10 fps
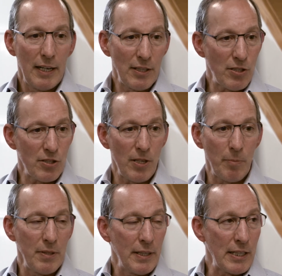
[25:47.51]
And this is
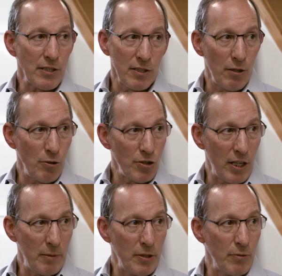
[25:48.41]
something that gets
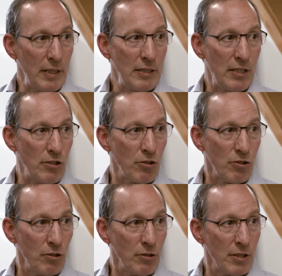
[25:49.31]
negotiated between
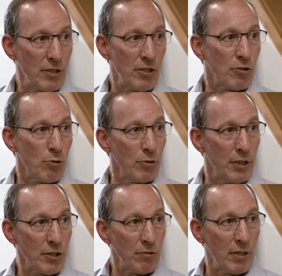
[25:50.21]
teachers unions and
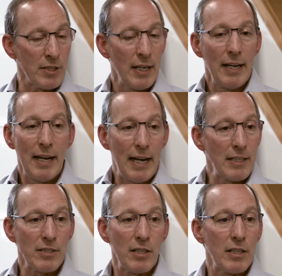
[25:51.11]
school districts,
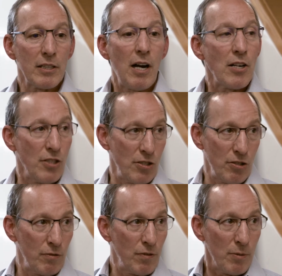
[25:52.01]
and it's a cost
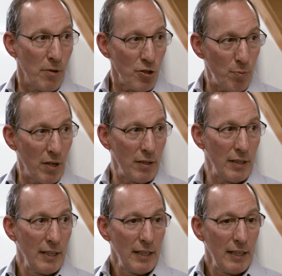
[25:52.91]
issue for the most part.